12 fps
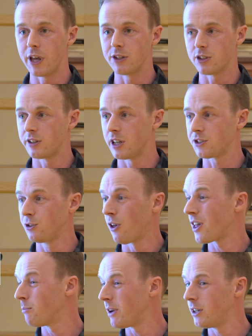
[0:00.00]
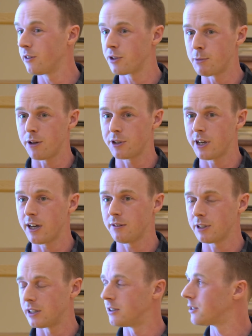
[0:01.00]
There's not that many of them out
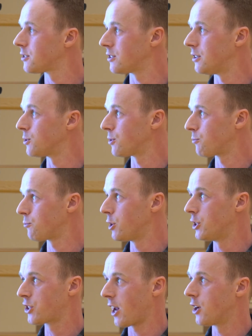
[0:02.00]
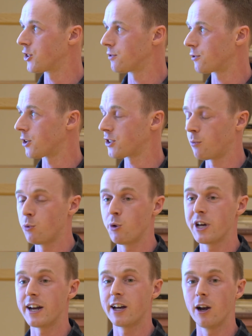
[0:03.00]
there, and it was really challenging for us. And
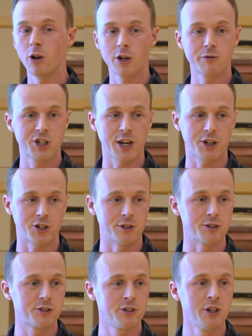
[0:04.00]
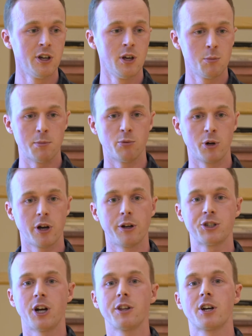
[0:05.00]
we were getting a lot of rejections. People were
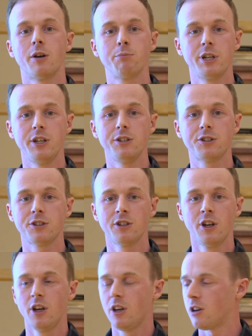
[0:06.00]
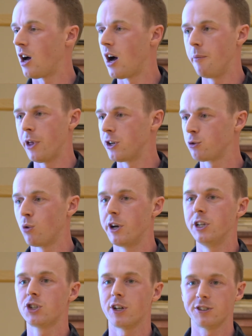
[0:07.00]
going to other companies. They just
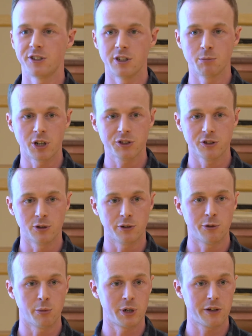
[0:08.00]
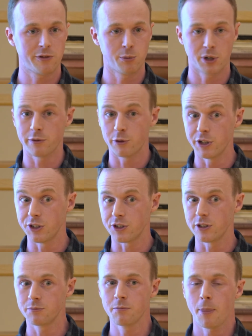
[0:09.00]
weren't interested in Masternaut for whatever
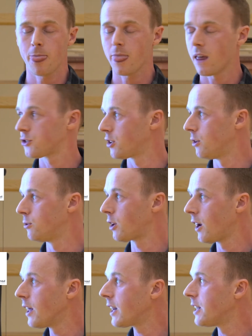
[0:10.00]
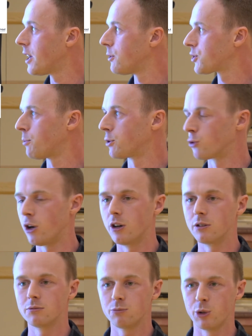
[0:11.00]
reason. So clearly there was something
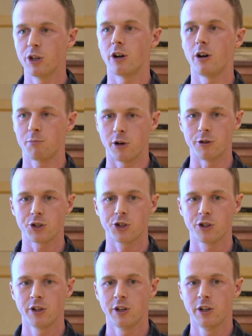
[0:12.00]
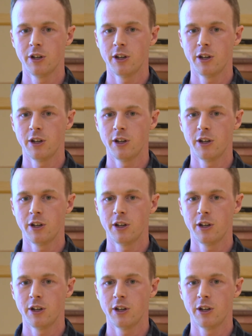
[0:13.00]
wrong with our approach.